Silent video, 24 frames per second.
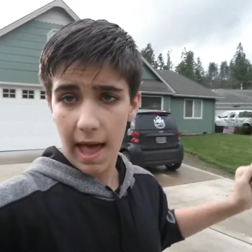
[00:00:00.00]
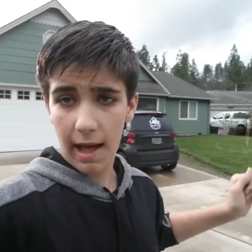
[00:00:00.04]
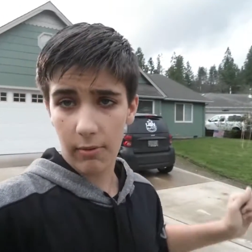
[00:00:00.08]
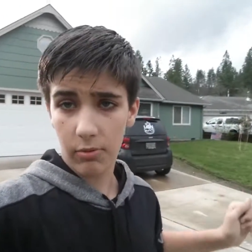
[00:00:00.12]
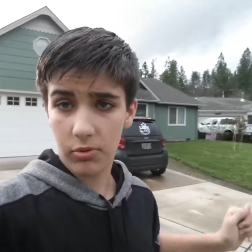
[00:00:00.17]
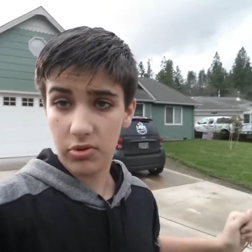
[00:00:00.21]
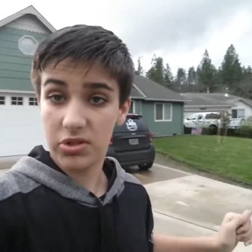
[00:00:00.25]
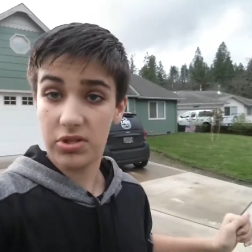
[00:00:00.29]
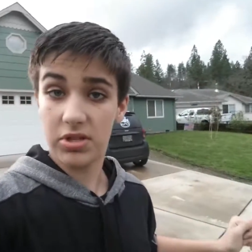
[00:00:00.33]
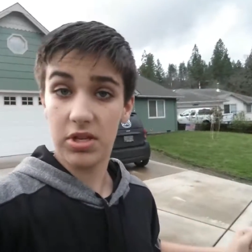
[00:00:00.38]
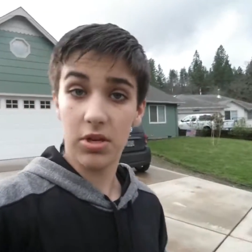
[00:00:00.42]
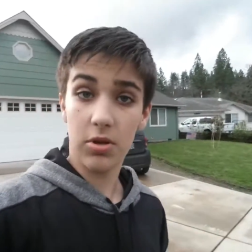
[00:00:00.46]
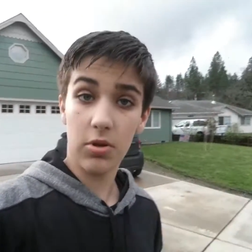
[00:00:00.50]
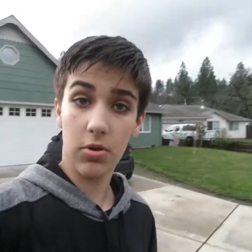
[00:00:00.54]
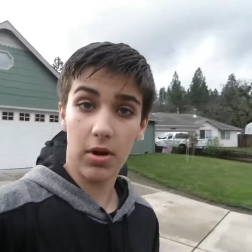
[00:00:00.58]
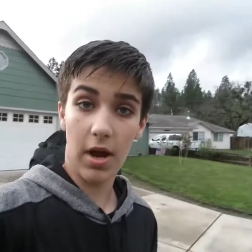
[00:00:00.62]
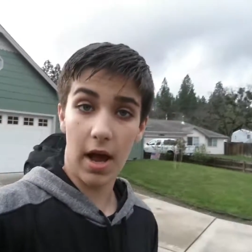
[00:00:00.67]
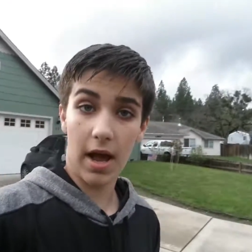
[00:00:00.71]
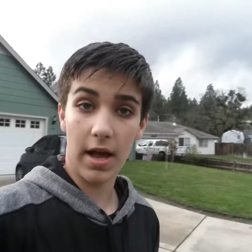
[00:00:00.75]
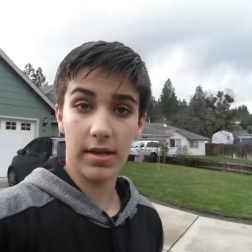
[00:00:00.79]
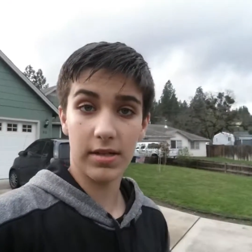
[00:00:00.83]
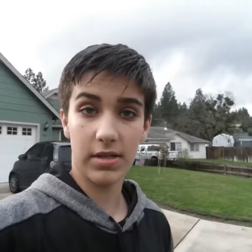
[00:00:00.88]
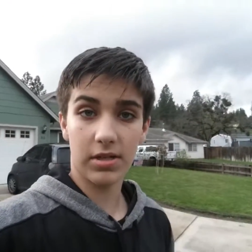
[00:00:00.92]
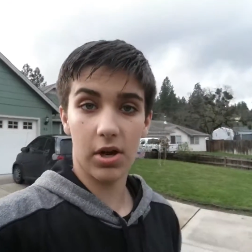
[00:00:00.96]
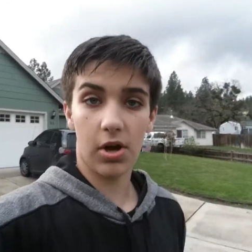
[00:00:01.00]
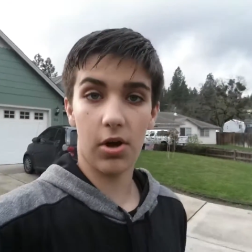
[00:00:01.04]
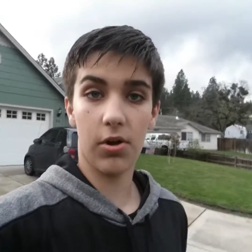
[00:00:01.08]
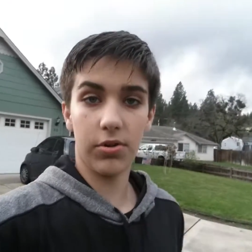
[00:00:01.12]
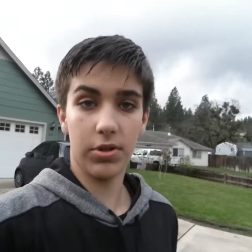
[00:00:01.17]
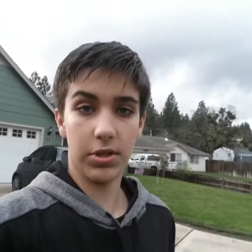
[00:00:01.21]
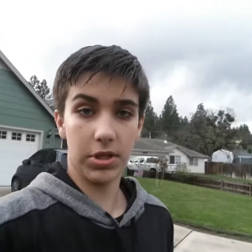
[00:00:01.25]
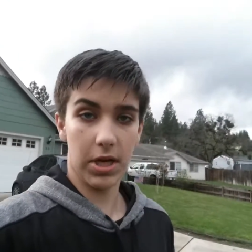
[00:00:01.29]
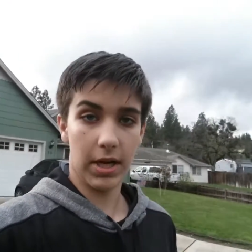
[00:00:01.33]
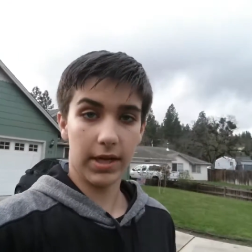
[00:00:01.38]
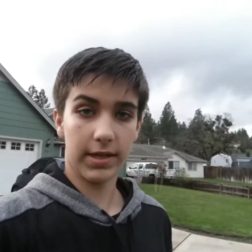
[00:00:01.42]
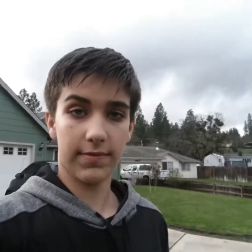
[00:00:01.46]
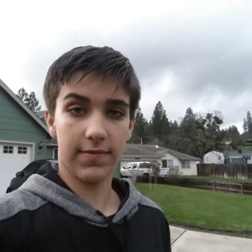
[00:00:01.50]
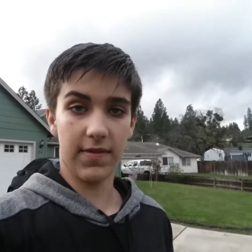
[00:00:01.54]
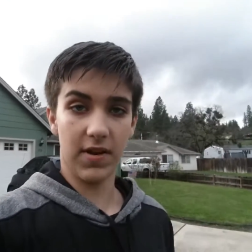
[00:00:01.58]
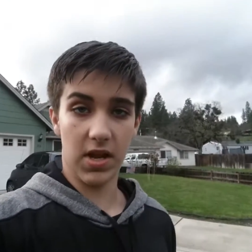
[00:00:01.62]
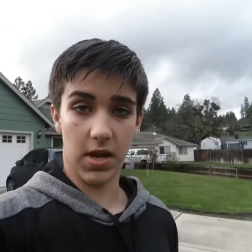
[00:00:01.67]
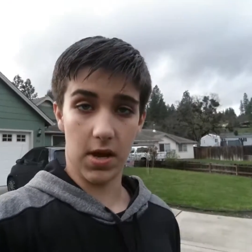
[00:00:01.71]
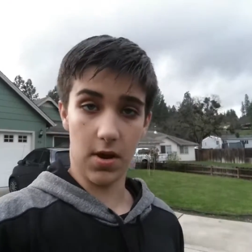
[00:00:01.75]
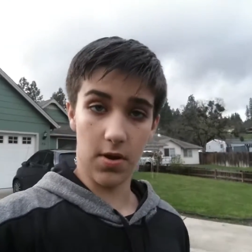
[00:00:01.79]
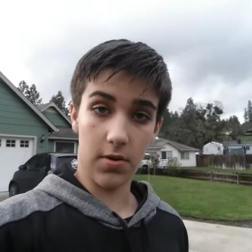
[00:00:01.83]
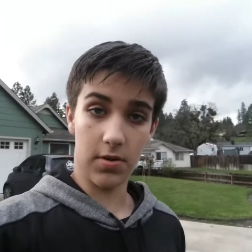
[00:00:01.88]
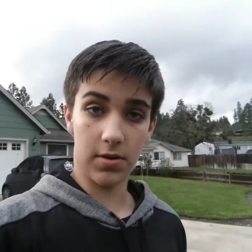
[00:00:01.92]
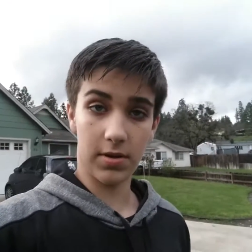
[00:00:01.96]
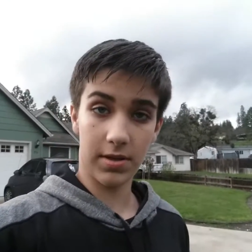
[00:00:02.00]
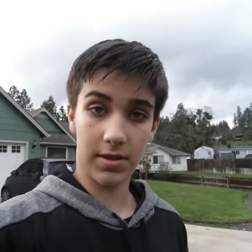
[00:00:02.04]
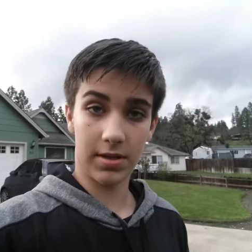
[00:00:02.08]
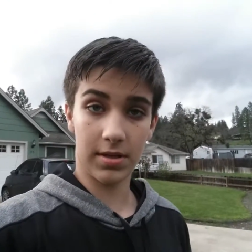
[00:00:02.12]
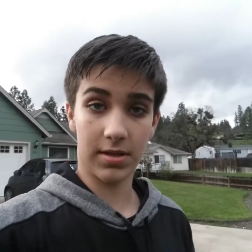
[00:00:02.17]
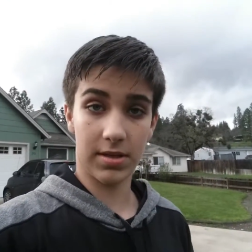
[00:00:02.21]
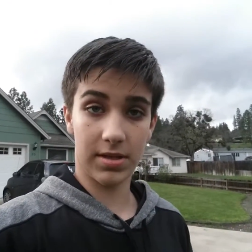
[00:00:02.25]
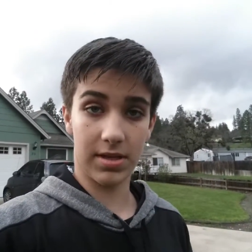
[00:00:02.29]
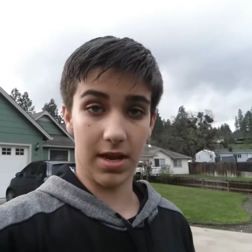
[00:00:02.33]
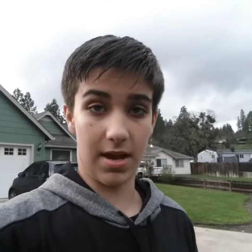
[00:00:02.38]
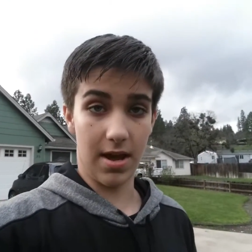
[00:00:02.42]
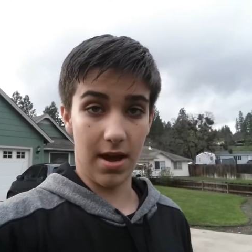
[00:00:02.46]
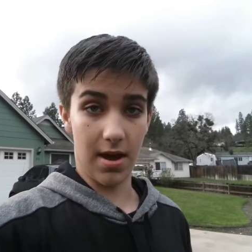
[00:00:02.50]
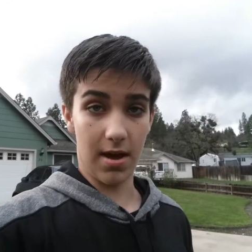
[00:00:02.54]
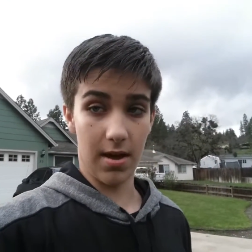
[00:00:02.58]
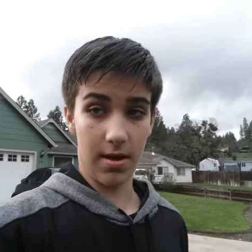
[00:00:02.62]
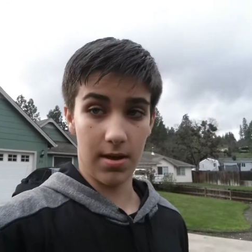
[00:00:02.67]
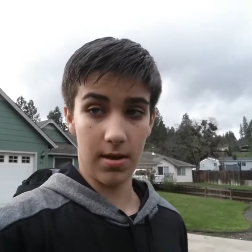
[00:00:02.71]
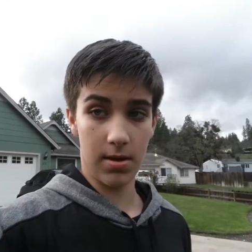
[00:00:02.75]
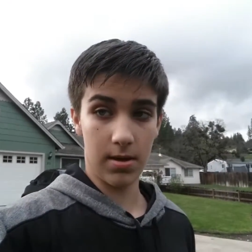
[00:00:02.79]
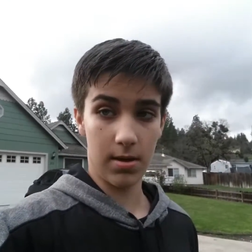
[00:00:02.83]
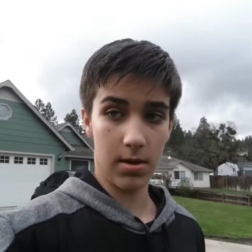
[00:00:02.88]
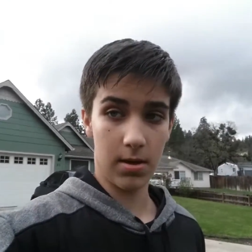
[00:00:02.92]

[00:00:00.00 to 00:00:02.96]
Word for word: I will see you guys all in the next video. See ya.